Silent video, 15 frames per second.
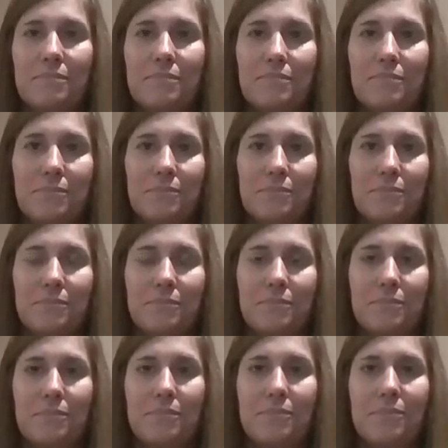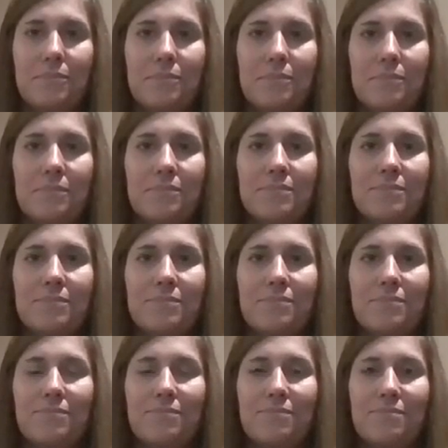
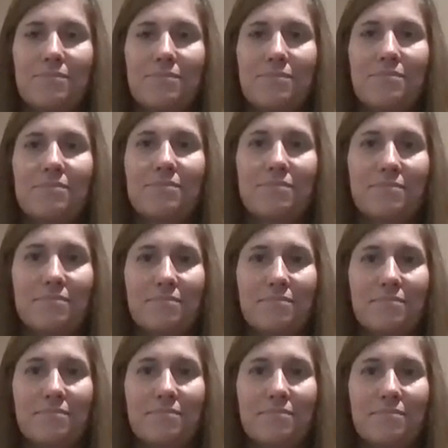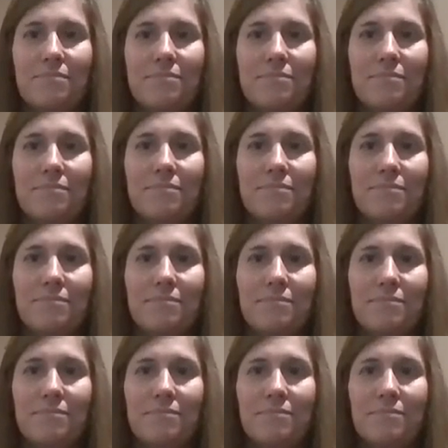
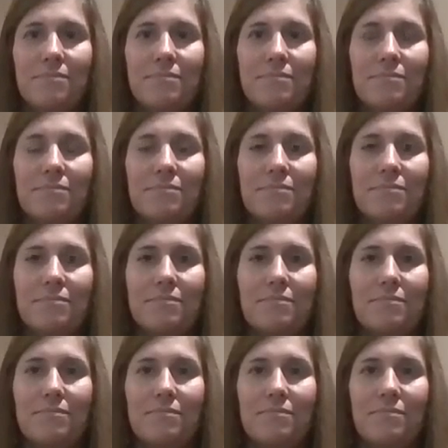The person shown says nothing.